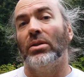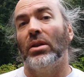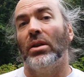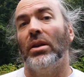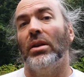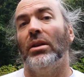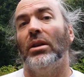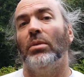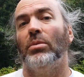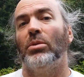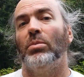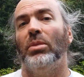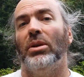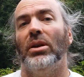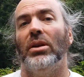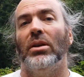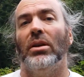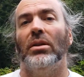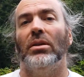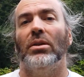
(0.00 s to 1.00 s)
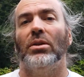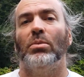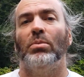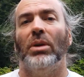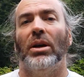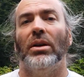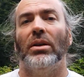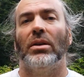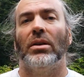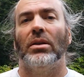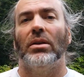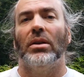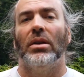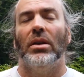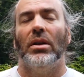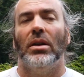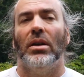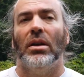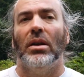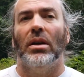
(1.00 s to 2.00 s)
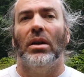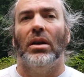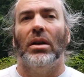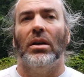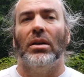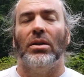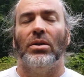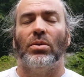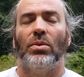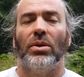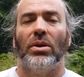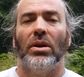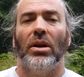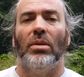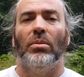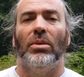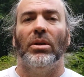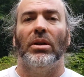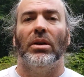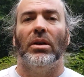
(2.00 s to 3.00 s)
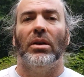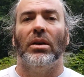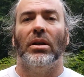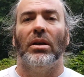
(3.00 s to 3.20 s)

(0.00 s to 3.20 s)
going to end up spending on this bike, this recumbent.